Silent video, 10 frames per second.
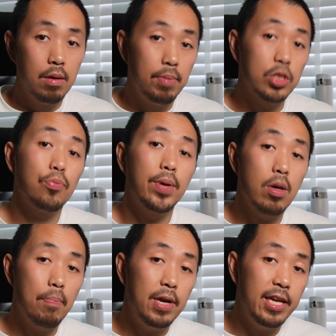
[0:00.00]
But to be
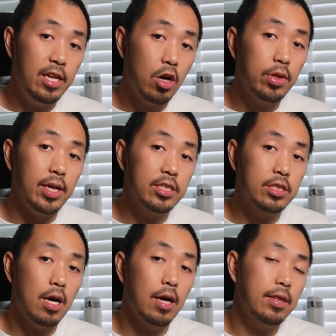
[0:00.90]
completely
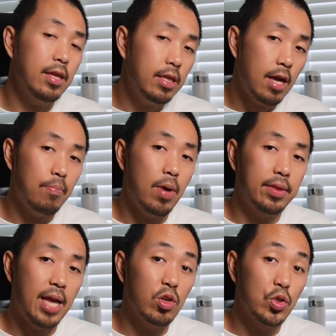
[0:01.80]
honest, I did have my
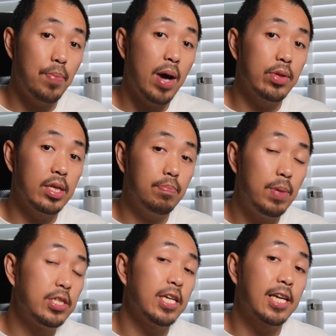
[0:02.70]
doubts about this
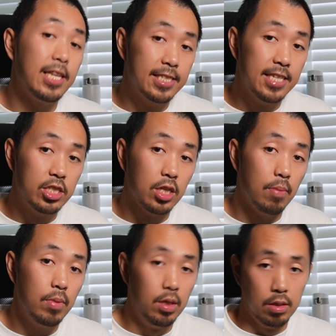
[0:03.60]
particular
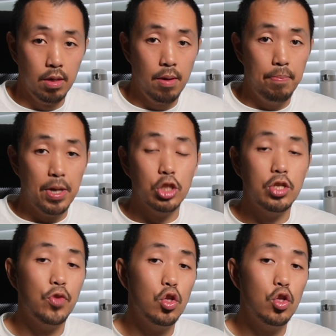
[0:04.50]
setup, because if you